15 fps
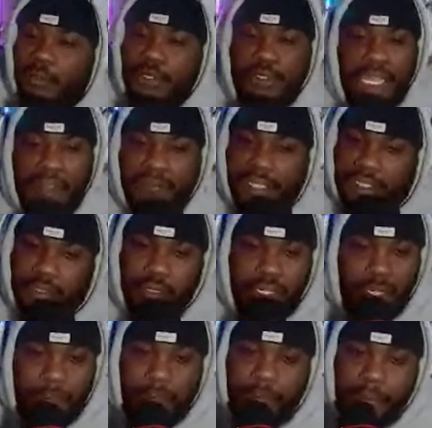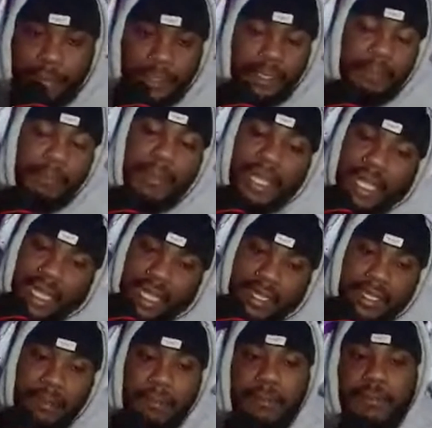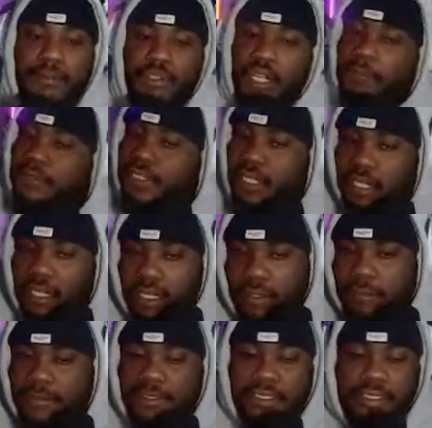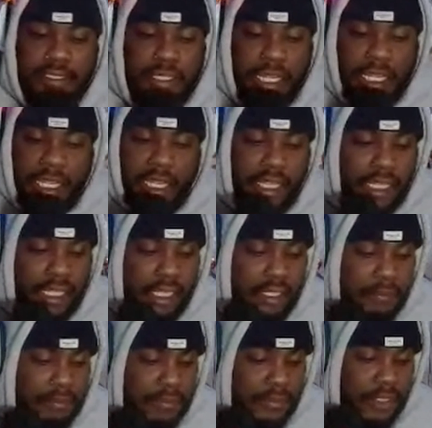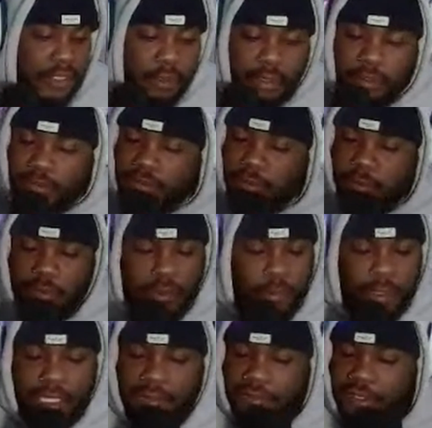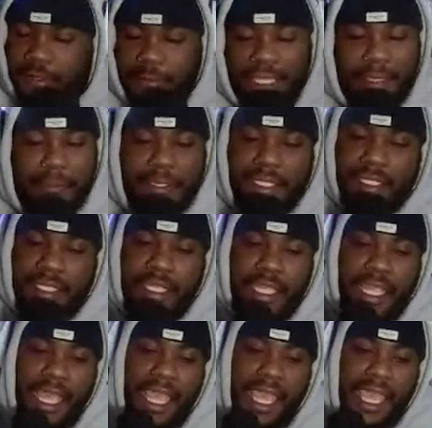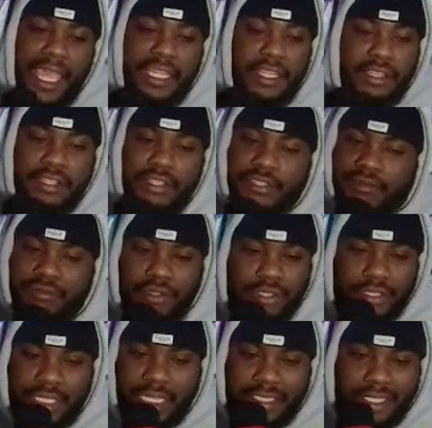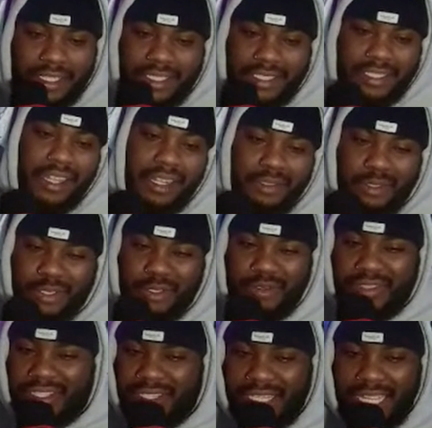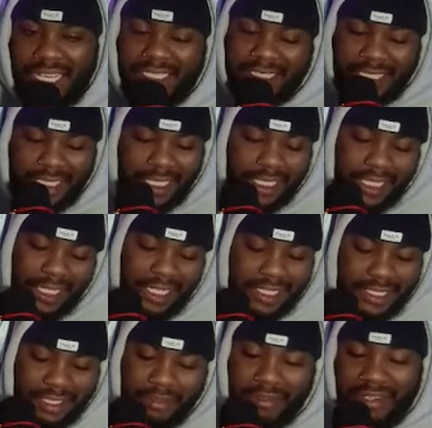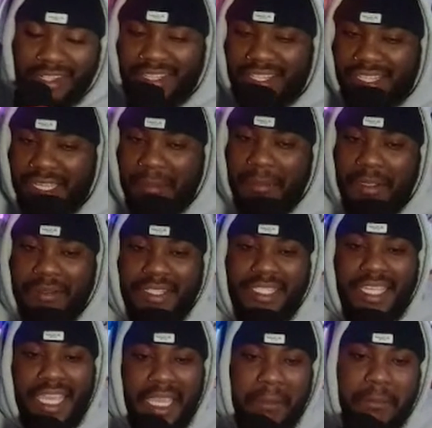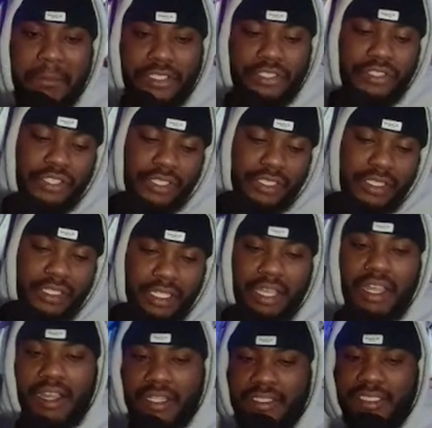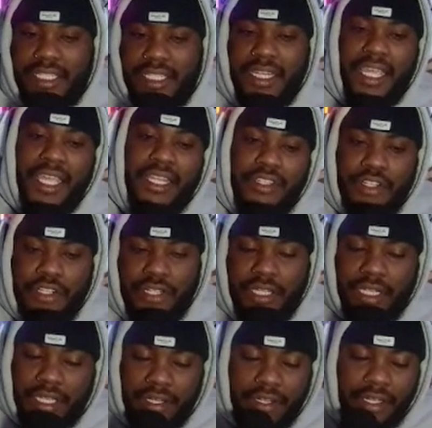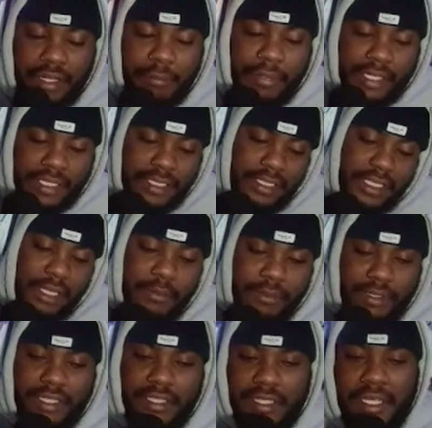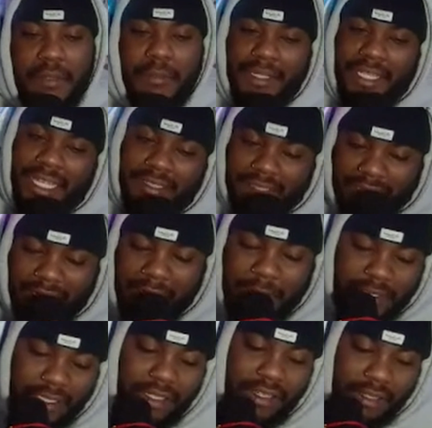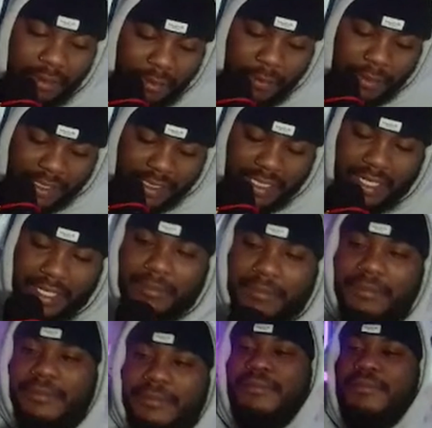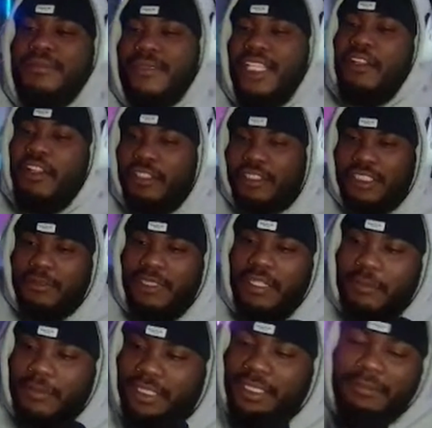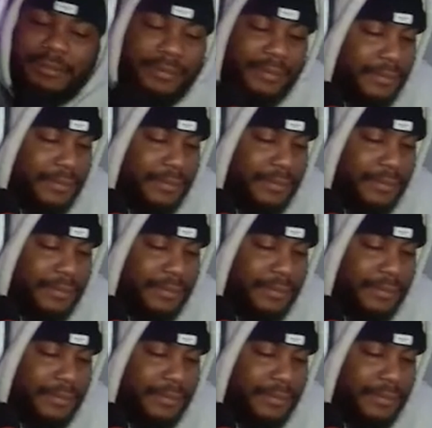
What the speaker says: where you have like, you know, a couple of people come by, people drop subs, donos, whatever it may be. And then there's days that it's not. So you realize that like, it isn't really about the game, it's just the content and your internet presence out there. But that comes along with time. That knowledge comes along with time.